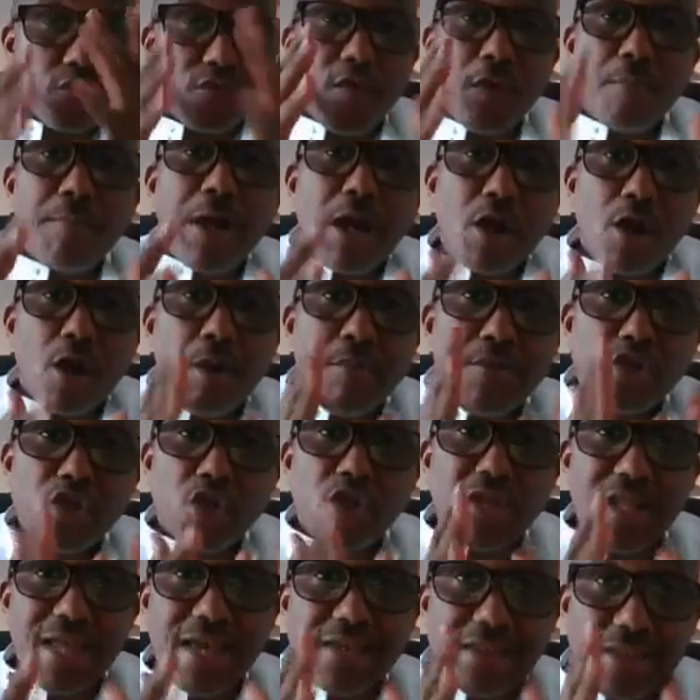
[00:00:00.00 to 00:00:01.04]
from a
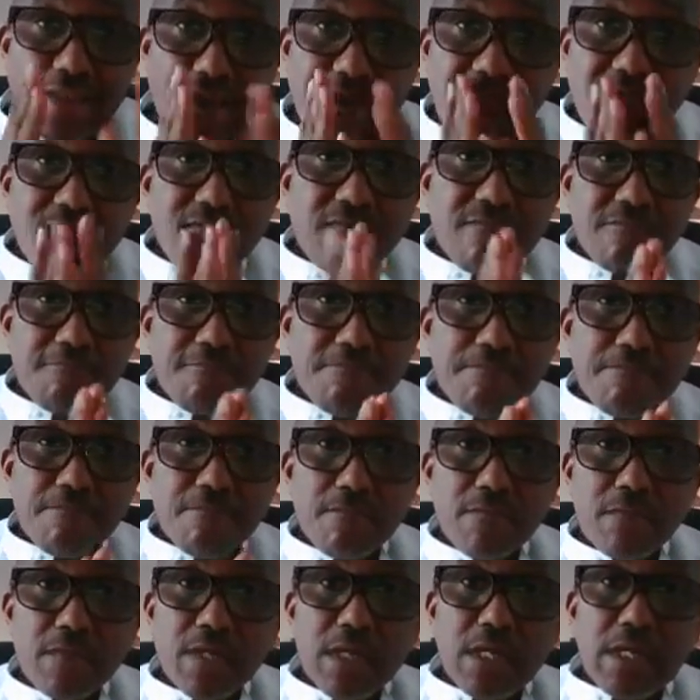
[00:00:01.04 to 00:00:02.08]
commission like that,
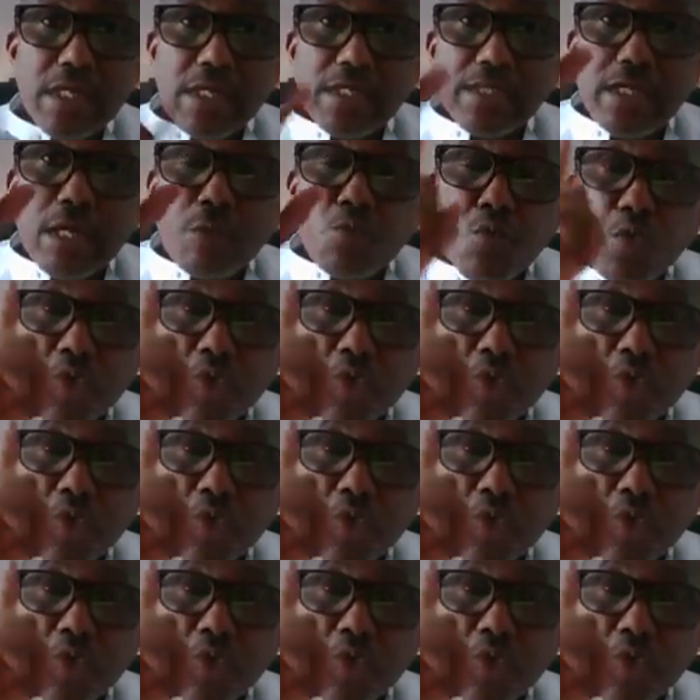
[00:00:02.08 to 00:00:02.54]
that